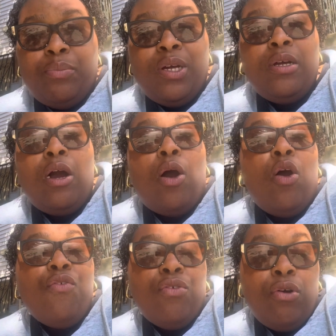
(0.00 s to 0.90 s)
But
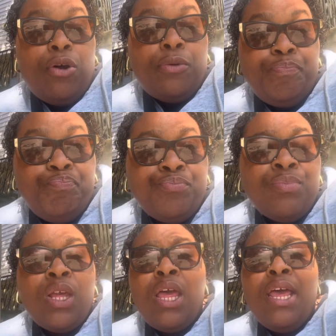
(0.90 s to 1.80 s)
overall,
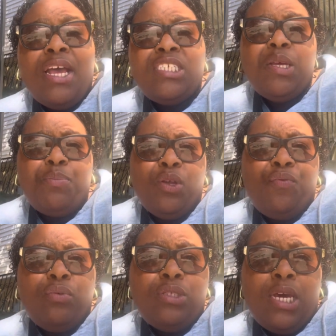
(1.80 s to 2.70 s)
it's a
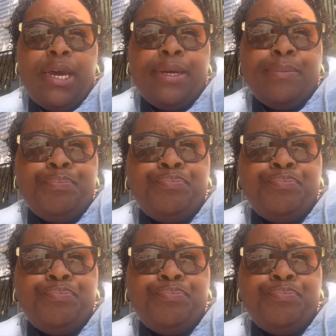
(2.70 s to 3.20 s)
beautiful day.